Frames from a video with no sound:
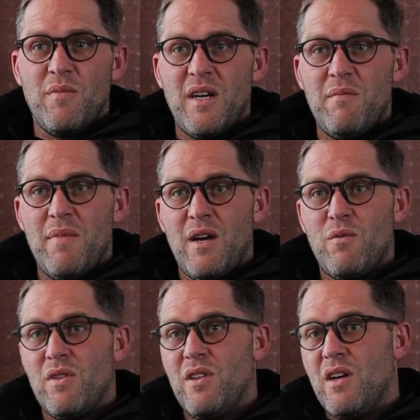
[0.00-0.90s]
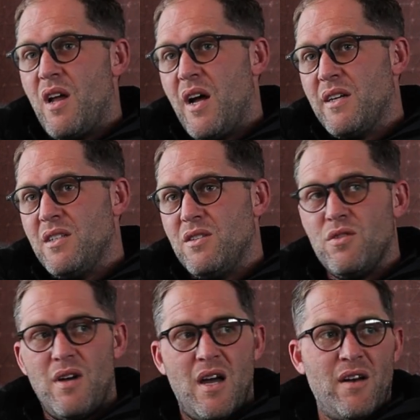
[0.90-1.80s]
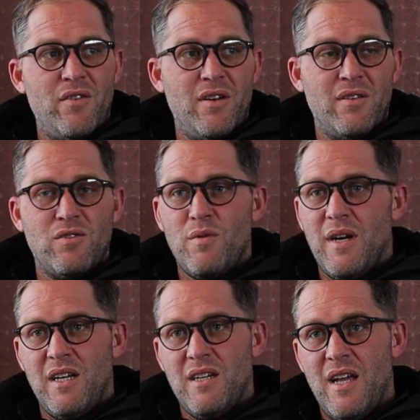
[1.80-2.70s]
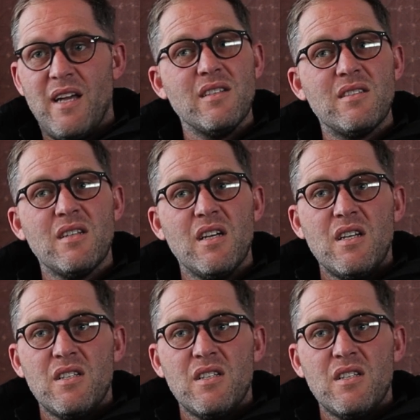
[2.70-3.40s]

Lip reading: your money back within 90 to 120 days.